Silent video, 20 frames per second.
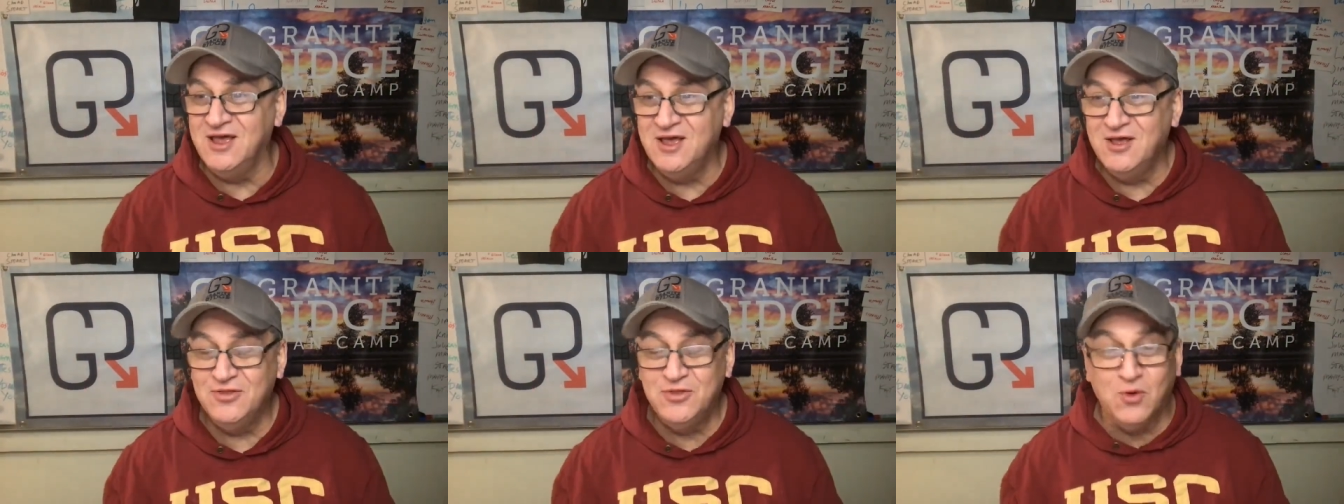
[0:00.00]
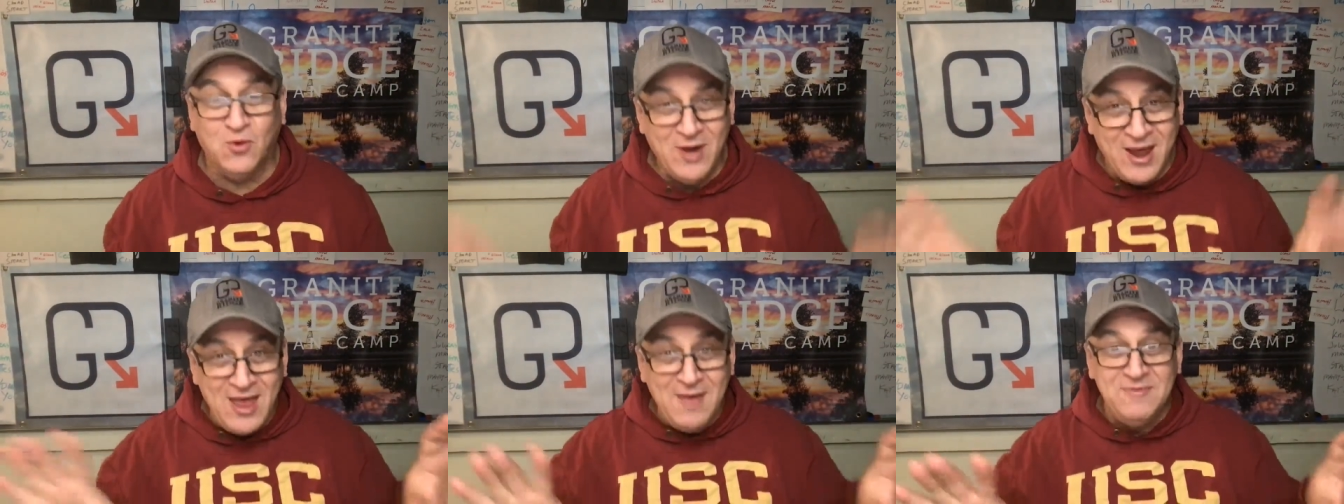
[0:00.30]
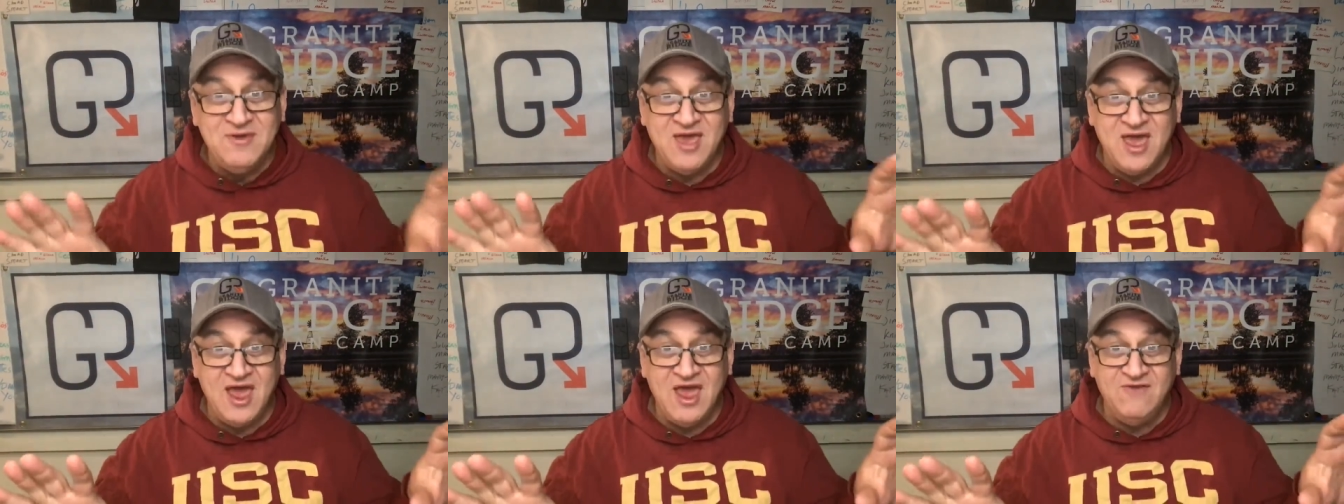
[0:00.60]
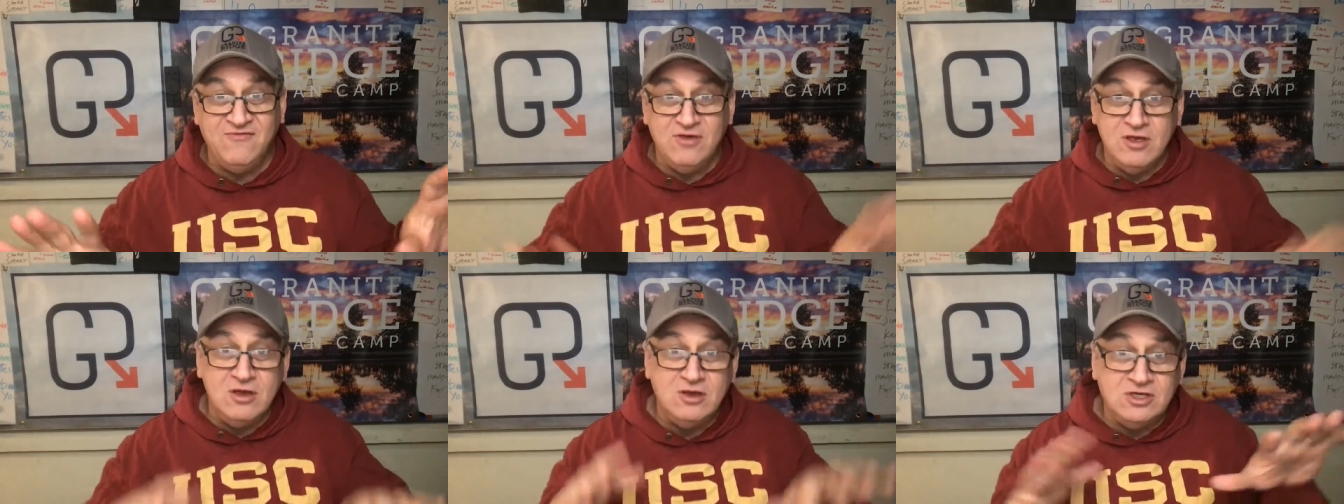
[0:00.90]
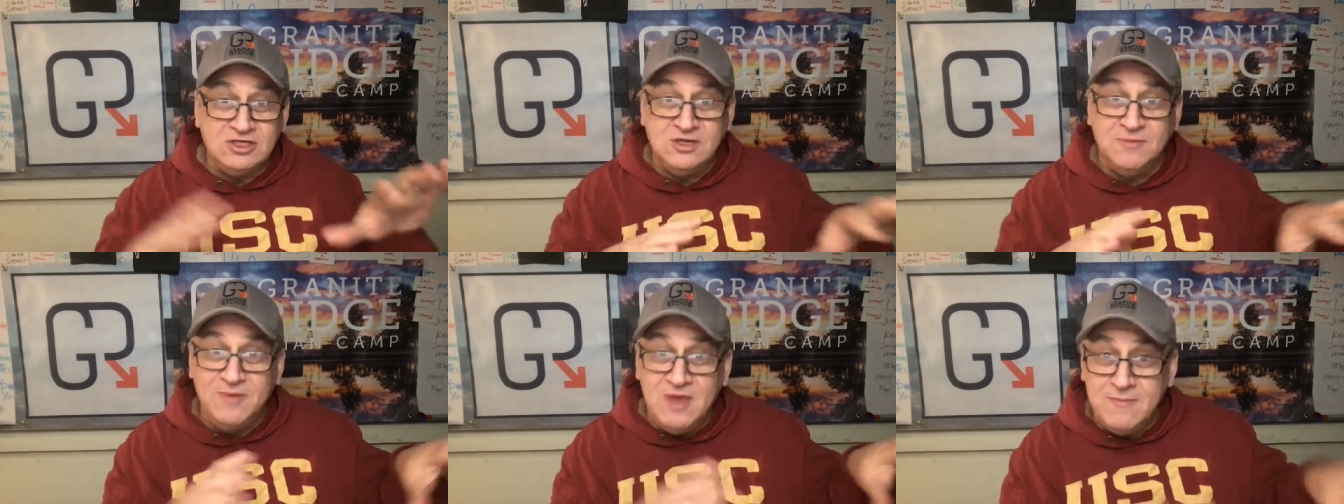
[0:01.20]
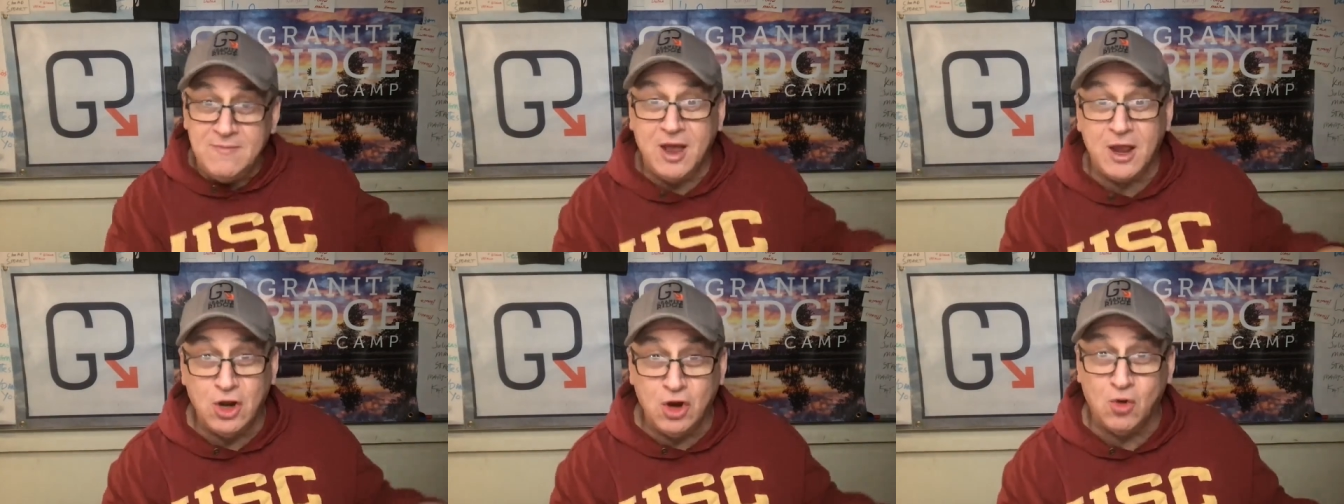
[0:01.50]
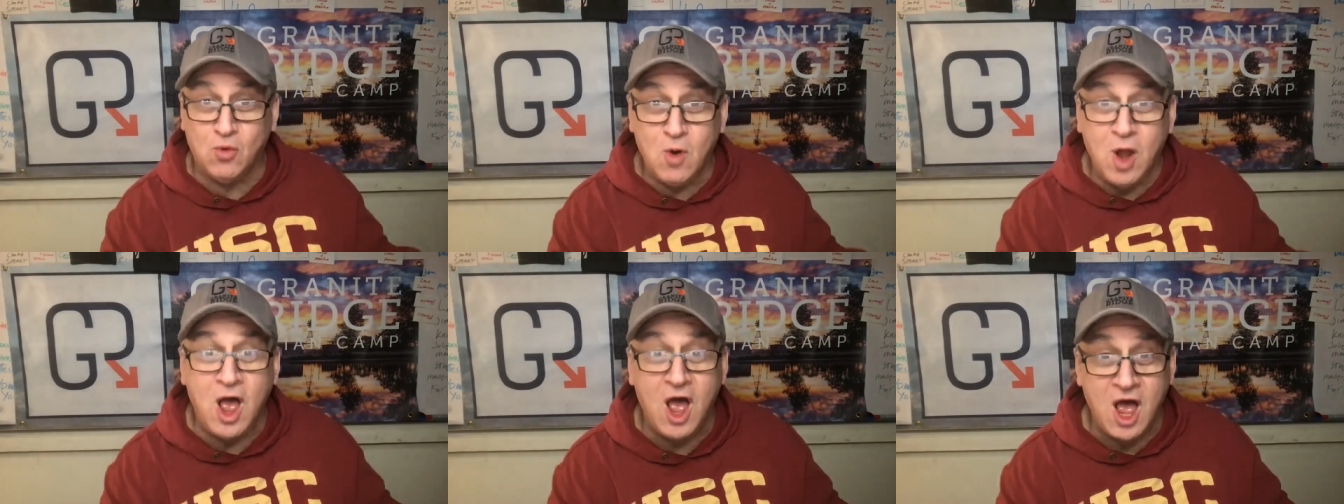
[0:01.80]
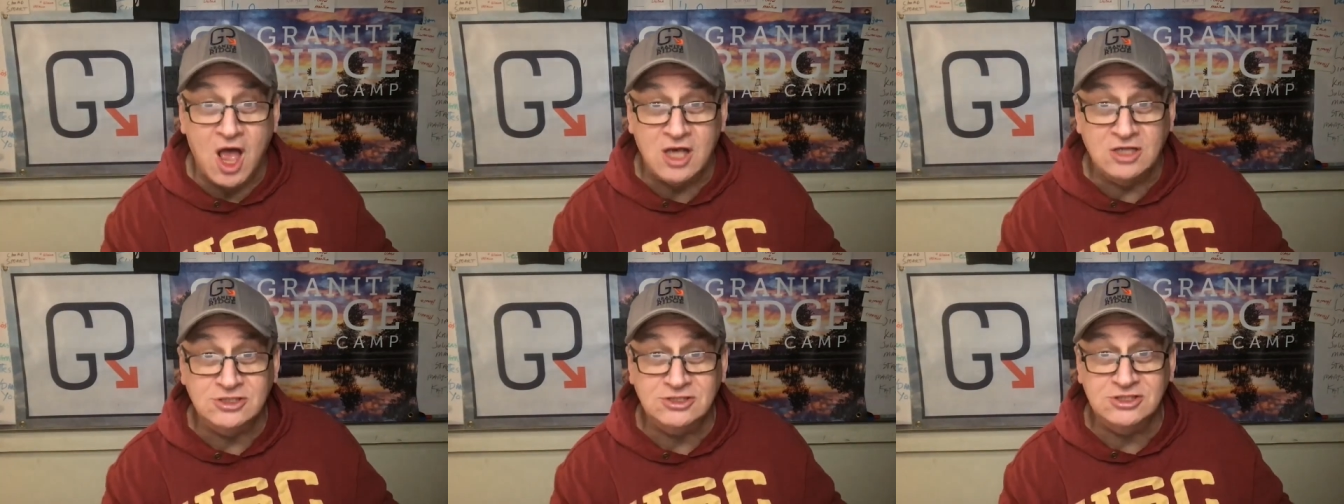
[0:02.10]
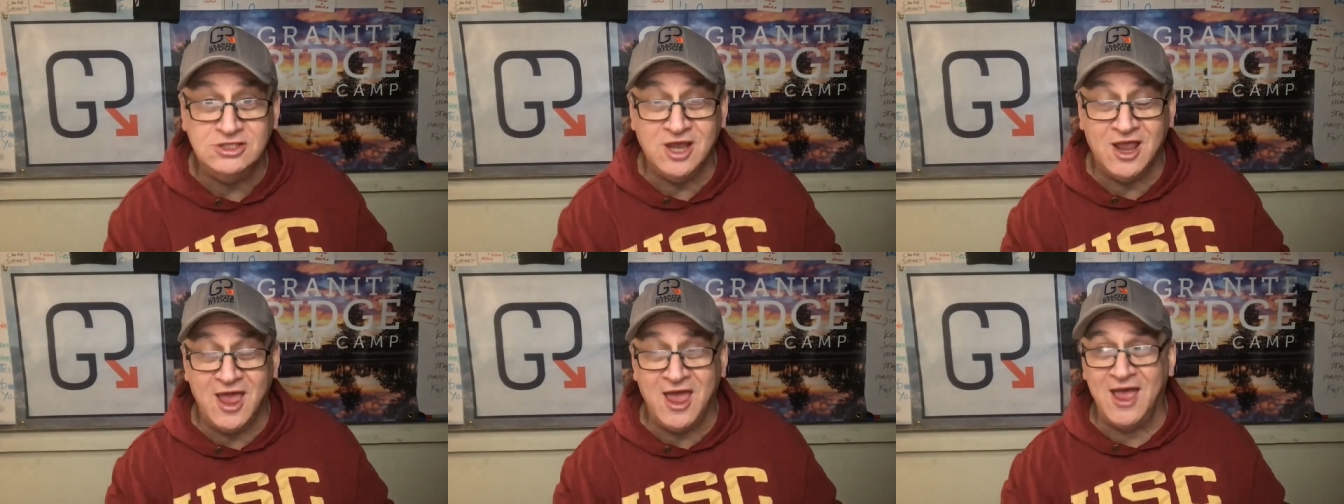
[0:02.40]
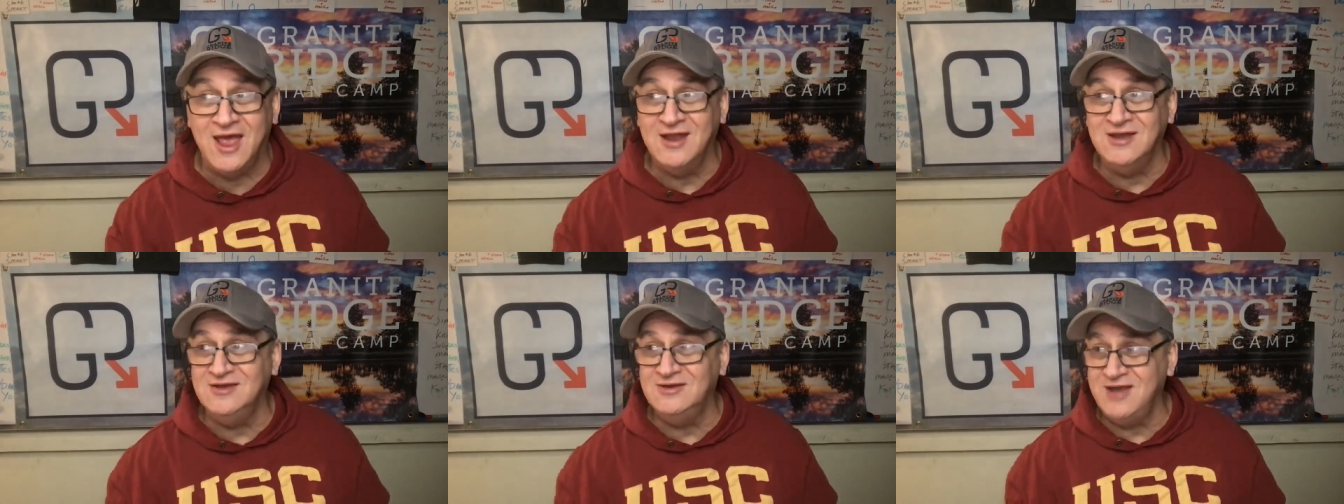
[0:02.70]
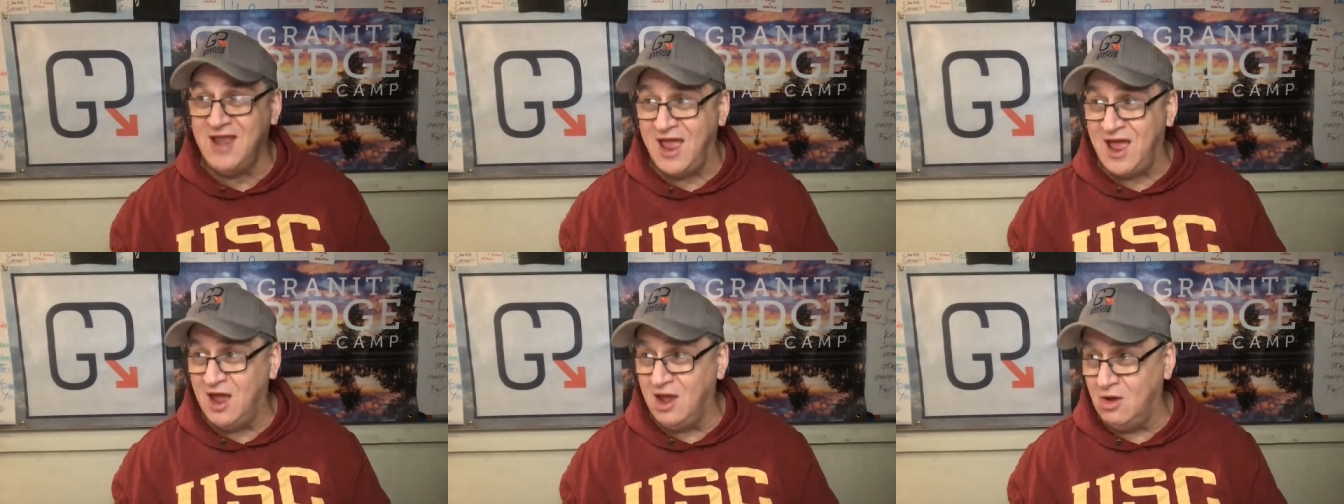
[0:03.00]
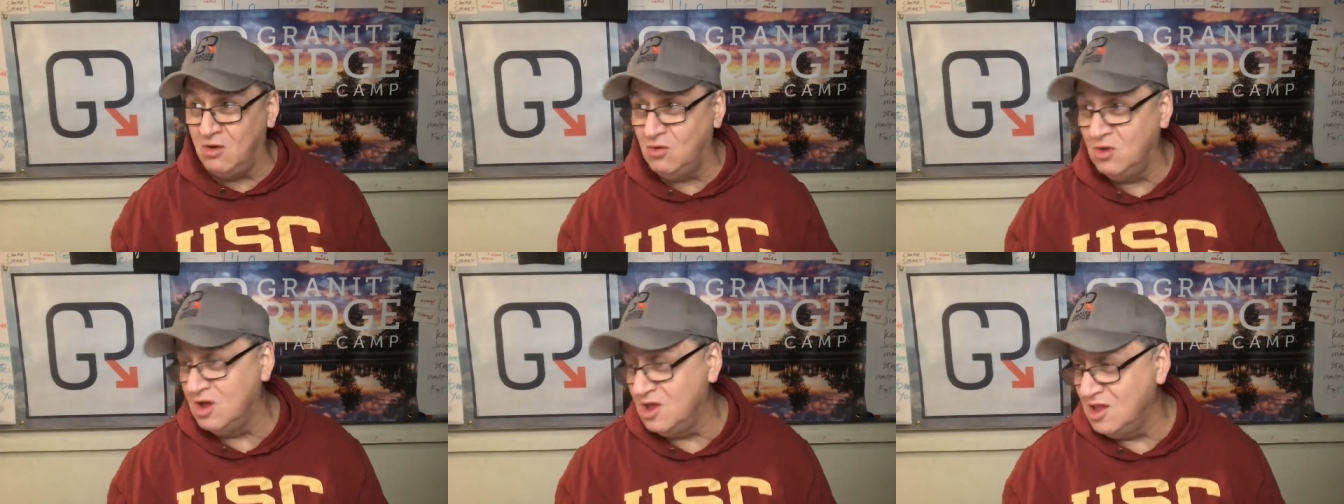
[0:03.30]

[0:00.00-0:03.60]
the Ram Cave used to be my garage, and now